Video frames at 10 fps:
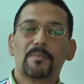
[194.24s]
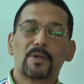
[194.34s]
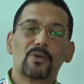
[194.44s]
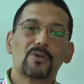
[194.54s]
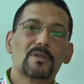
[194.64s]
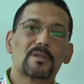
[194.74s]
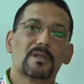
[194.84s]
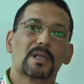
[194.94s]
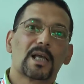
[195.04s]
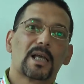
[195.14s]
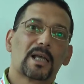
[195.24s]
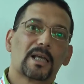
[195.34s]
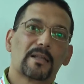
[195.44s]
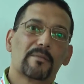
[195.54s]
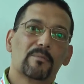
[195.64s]
because
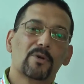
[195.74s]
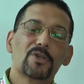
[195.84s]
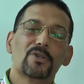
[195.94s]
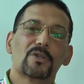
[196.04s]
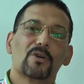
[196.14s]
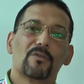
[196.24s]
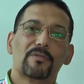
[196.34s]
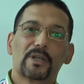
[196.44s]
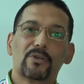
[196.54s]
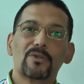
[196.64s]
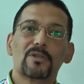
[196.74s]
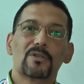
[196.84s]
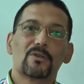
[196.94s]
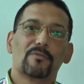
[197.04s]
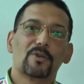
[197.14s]
most of the
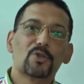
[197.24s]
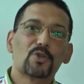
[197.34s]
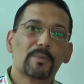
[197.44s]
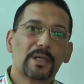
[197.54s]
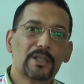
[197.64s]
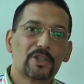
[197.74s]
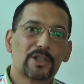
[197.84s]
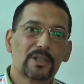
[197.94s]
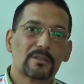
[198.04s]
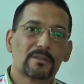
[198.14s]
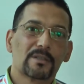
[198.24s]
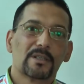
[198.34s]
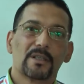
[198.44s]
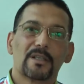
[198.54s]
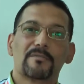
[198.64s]
causes of osteomalacia
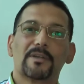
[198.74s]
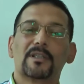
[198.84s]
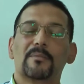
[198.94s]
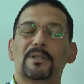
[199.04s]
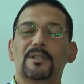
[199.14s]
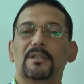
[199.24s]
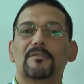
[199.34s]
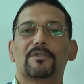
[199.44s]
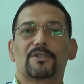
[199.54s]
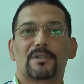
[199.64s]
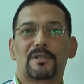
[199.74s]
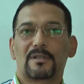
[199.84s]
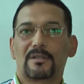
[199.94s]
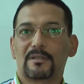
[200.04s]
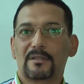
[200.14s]
is vitamin D deficiency.
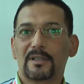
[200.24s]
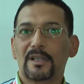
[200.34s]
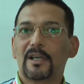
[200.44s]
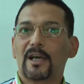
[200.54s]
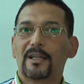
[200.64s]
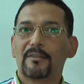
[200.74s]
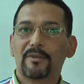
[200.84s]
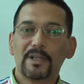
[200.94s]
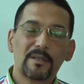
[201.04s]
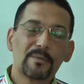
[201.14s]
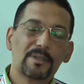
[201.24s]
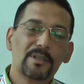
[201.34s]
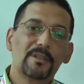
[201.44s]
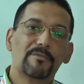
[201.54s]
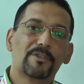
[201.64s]
And vitamin
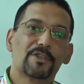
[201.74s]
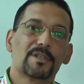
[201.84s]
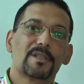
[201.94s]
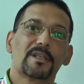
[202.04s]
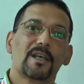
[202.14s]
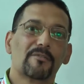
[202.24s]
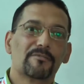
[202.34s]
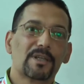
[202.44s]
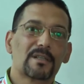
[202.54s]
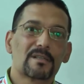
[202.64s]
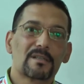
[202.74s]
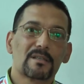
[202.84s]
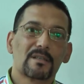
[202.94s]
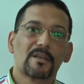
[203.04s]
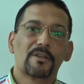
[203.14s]
D deficiency affects
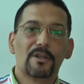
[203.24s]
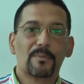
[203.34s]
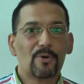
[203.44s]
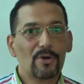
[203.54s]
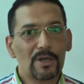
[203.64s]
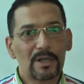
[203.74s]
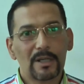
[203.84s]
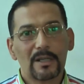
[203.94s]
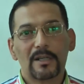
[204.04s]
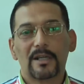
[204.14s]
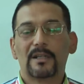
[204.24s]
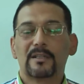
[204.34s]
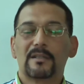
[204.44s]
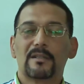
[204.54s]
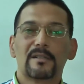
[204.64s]
the bone and
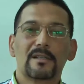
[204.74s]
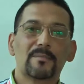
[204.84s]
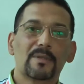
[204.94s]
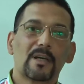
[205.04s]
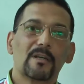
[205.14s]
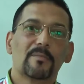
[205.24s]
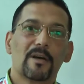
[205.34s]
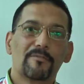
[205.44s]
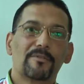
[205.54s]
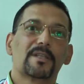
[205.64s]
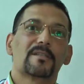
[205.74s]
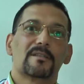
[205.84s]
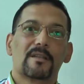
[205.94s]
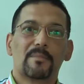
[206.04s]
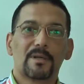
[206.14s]
in the same time affects
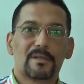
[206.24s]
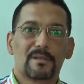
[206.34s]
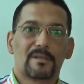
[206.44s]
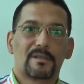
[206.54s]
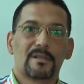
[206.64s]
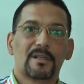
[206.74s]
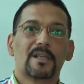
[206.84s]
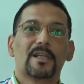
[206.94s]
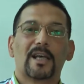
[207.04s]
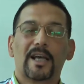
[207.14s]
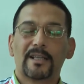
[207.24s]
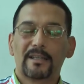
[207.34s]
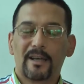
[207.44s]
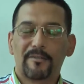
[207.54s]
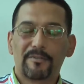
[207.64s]
the muscles and
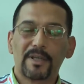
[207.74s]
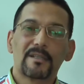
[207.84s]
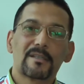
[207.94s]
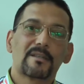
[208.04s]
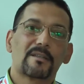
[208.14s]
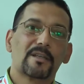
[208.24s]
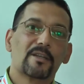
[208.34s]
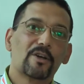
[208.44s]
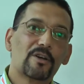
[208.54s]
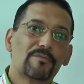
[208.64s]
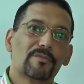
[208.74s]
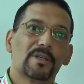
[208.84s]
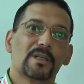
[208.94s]
affects the nerve